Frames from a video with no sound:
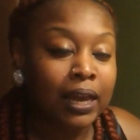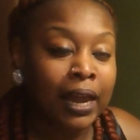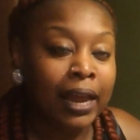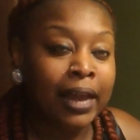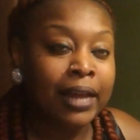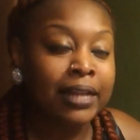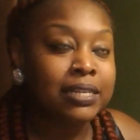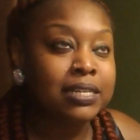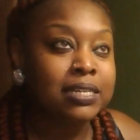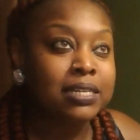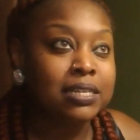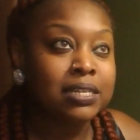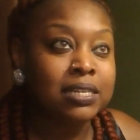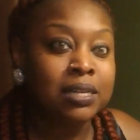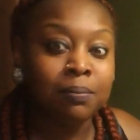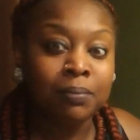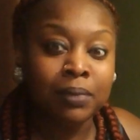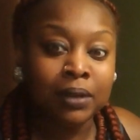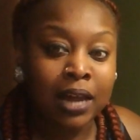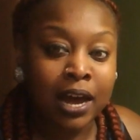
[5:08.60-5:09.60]
ants
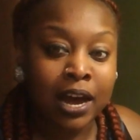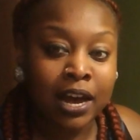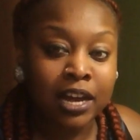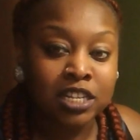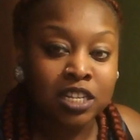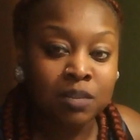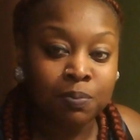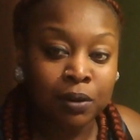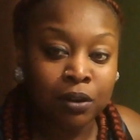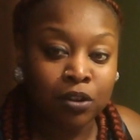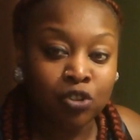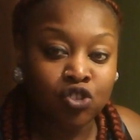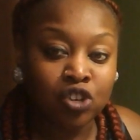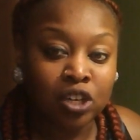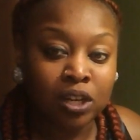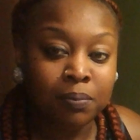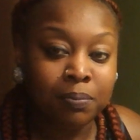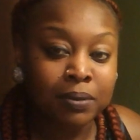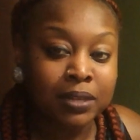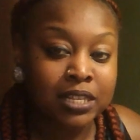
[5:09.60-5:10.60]
symbolize
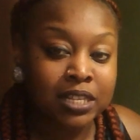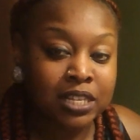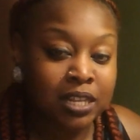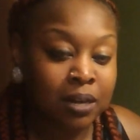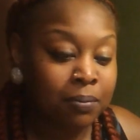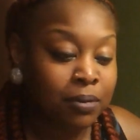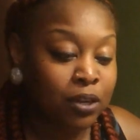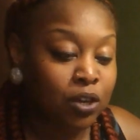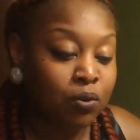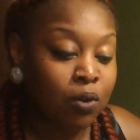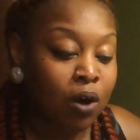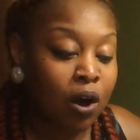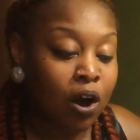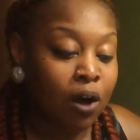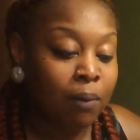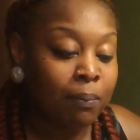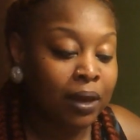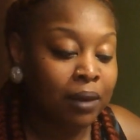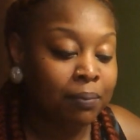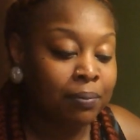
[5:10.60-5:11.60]
spiritually, but some of you
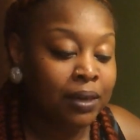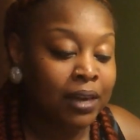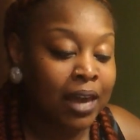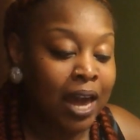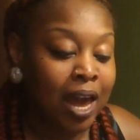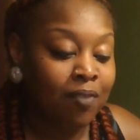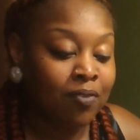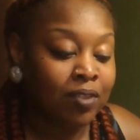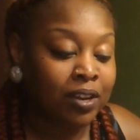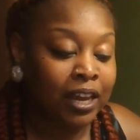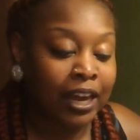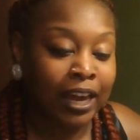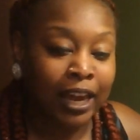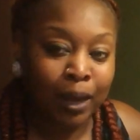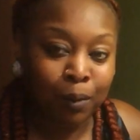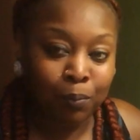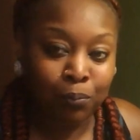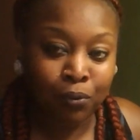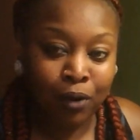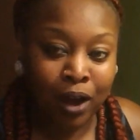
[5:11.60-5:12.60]
all may be having
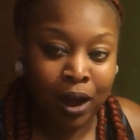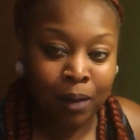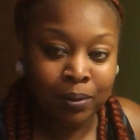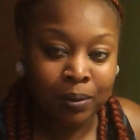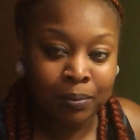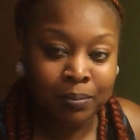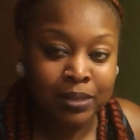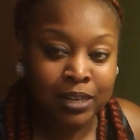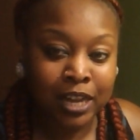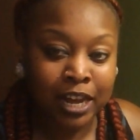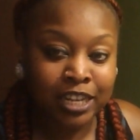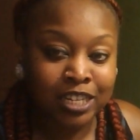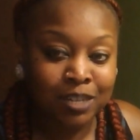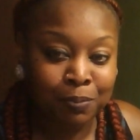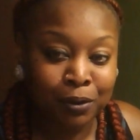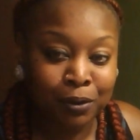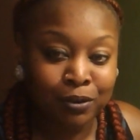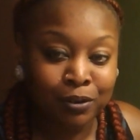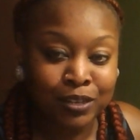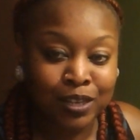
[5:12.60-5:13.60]
ant problems, like
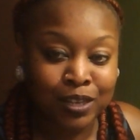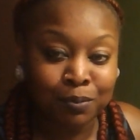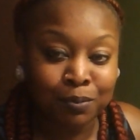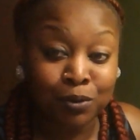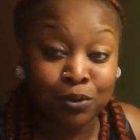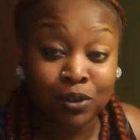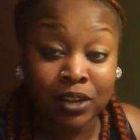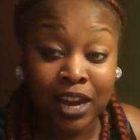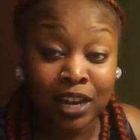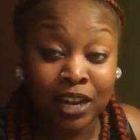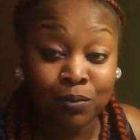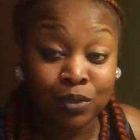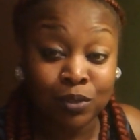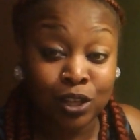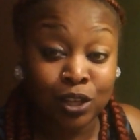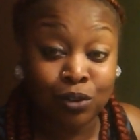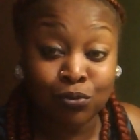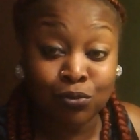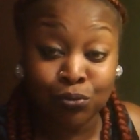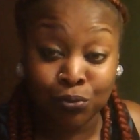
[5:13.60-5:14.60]
spirit is communicating
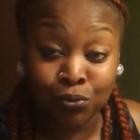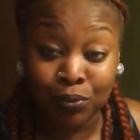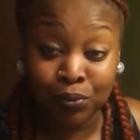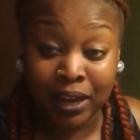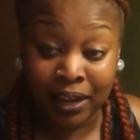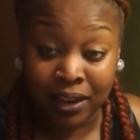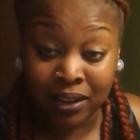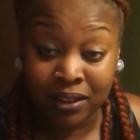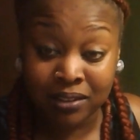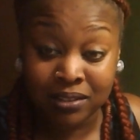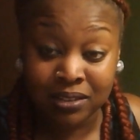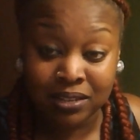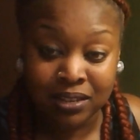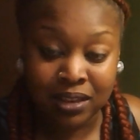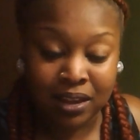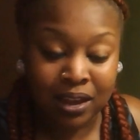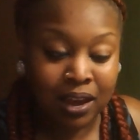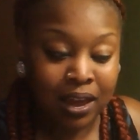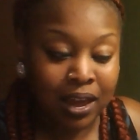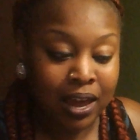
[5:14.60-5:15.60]
with you through
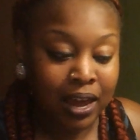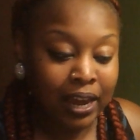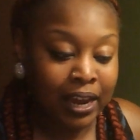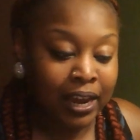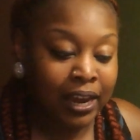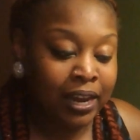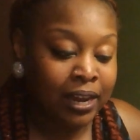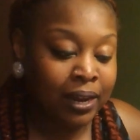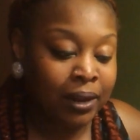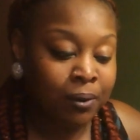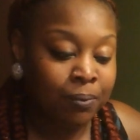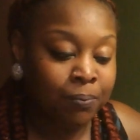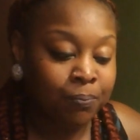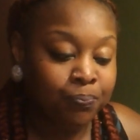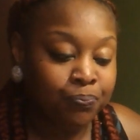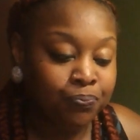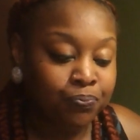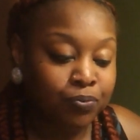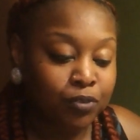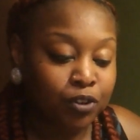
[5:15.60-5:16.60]
ants.
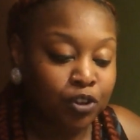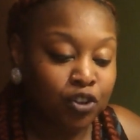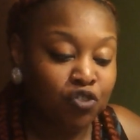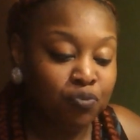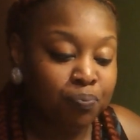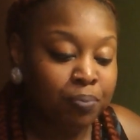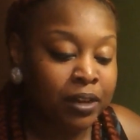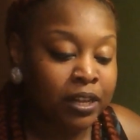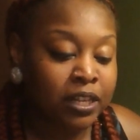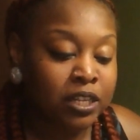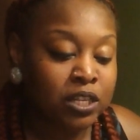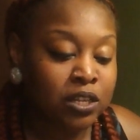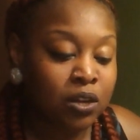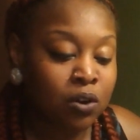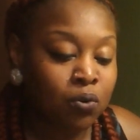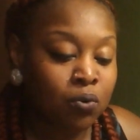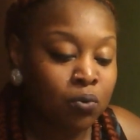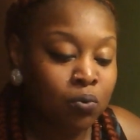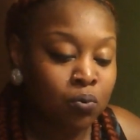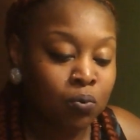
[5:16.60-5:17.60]
And you've been
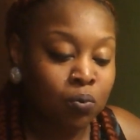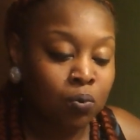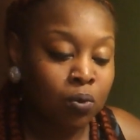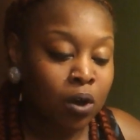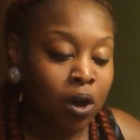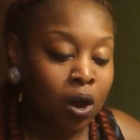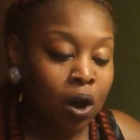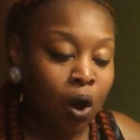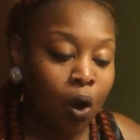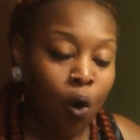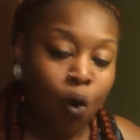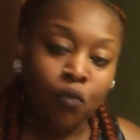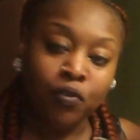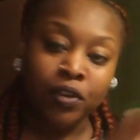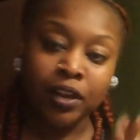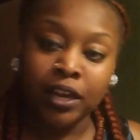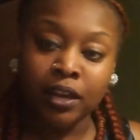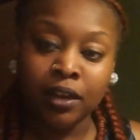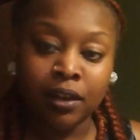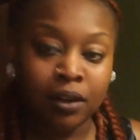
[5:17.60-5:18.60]
so
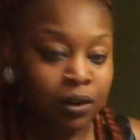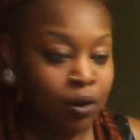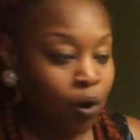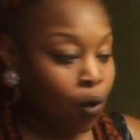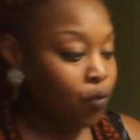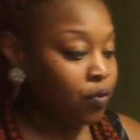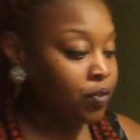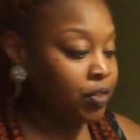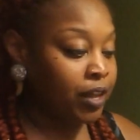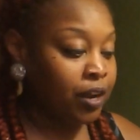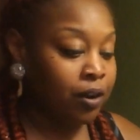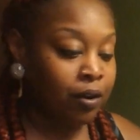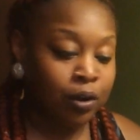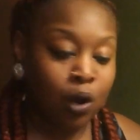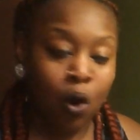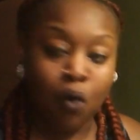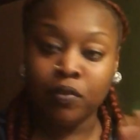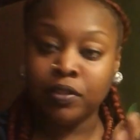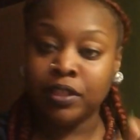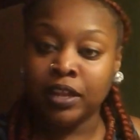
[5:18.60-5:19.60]
over here and over there
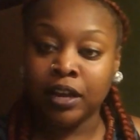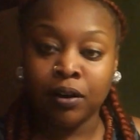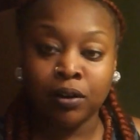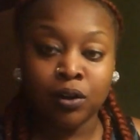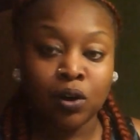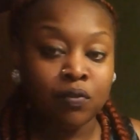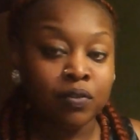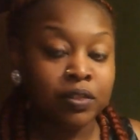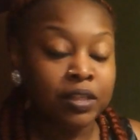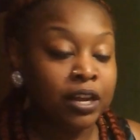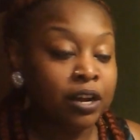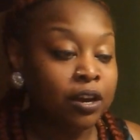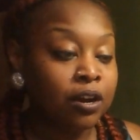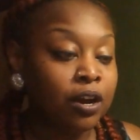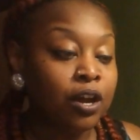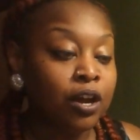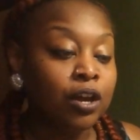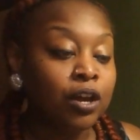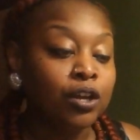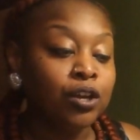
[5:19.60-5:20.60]
and over there and over
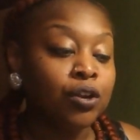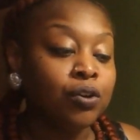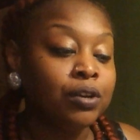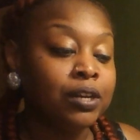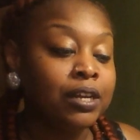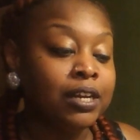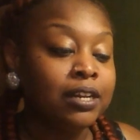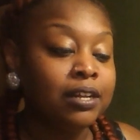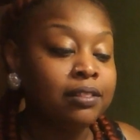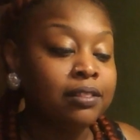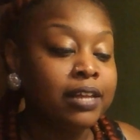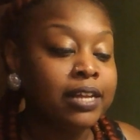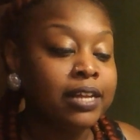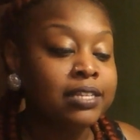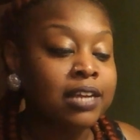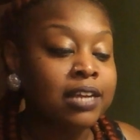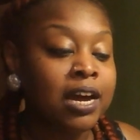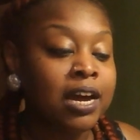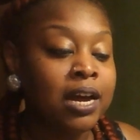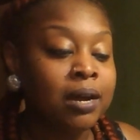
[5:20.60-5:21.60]
there. You're needing
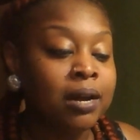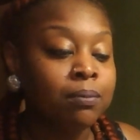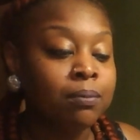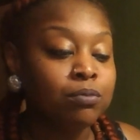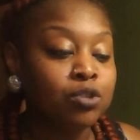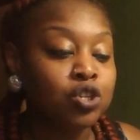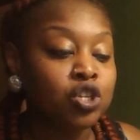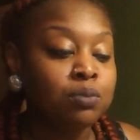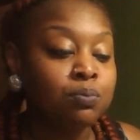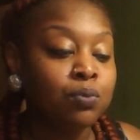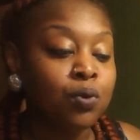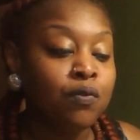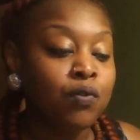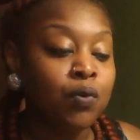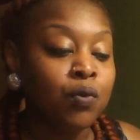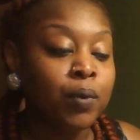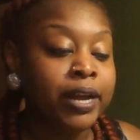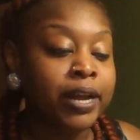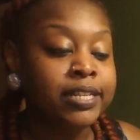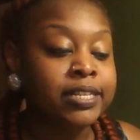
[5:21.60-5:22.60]
that time to move
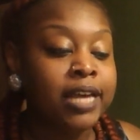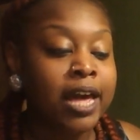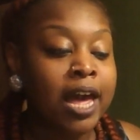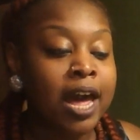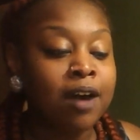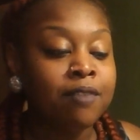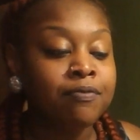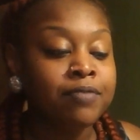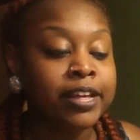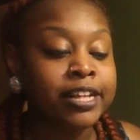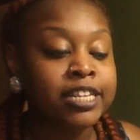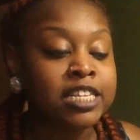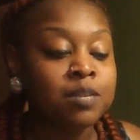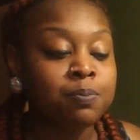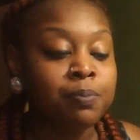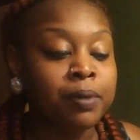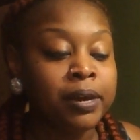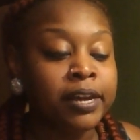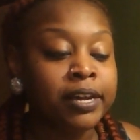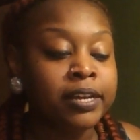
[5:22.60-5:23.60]
away to have that
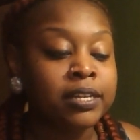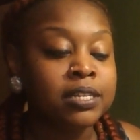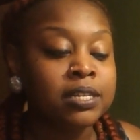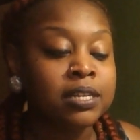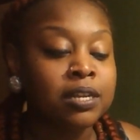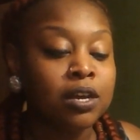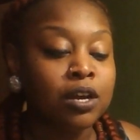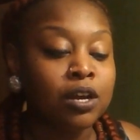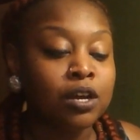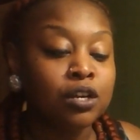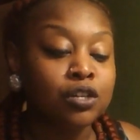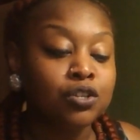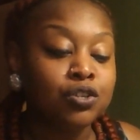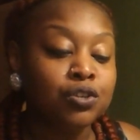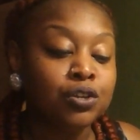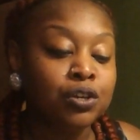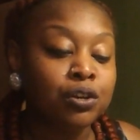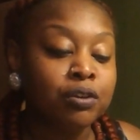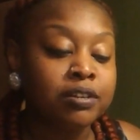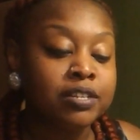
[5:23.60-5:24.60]
space
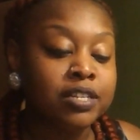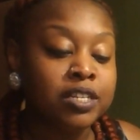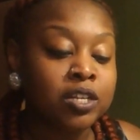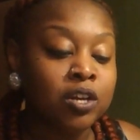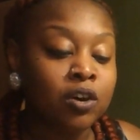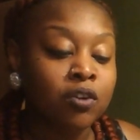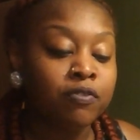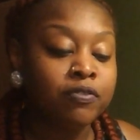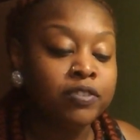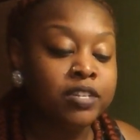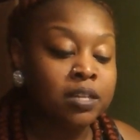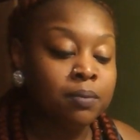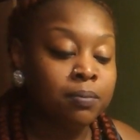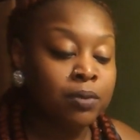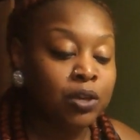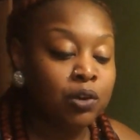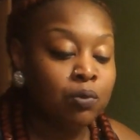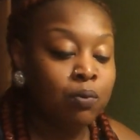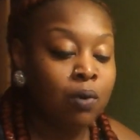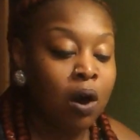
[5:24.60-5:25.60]
to yourself. Some
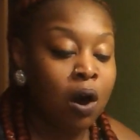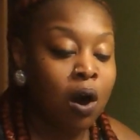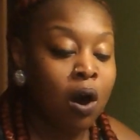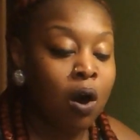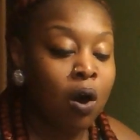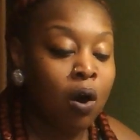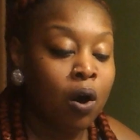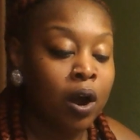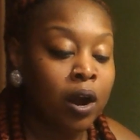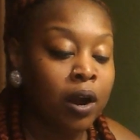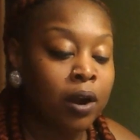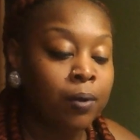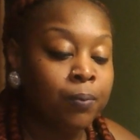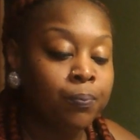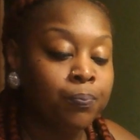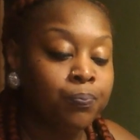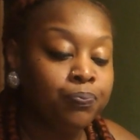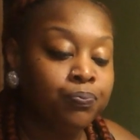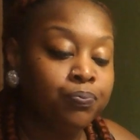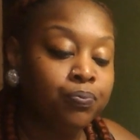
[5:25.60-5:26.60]
of you all are
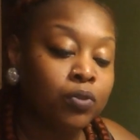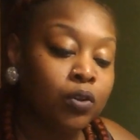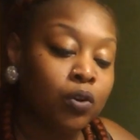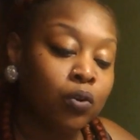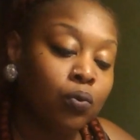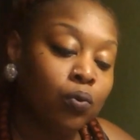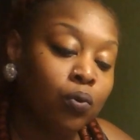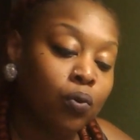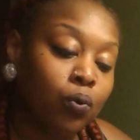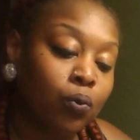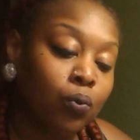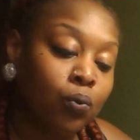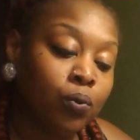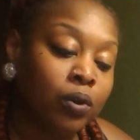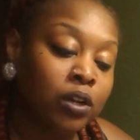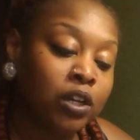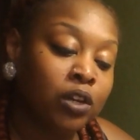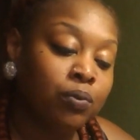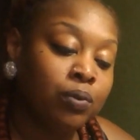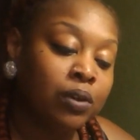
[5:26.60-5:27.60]

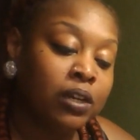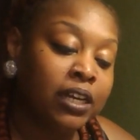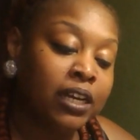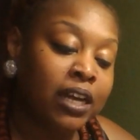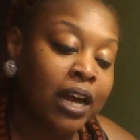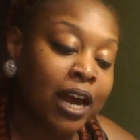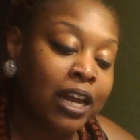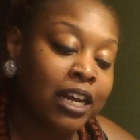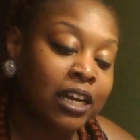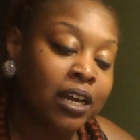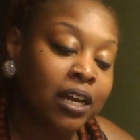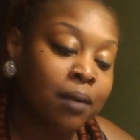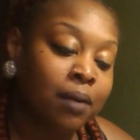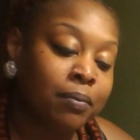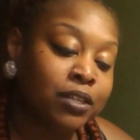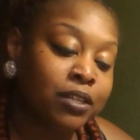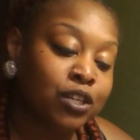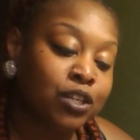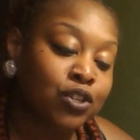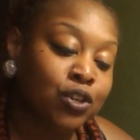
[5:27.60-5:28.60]
really, really kind of
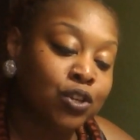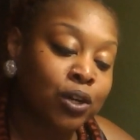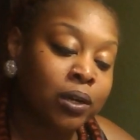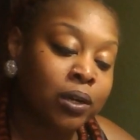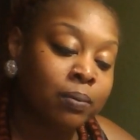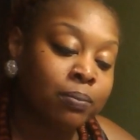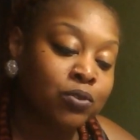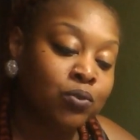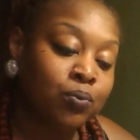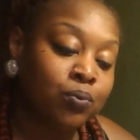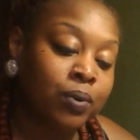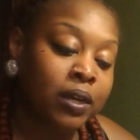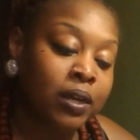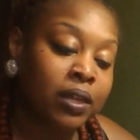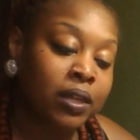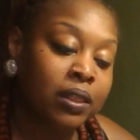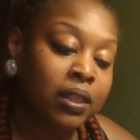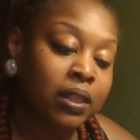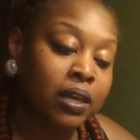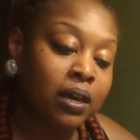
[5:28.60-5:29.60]
coming to terms
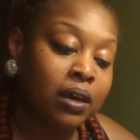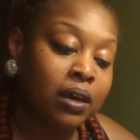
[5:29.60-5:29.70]
with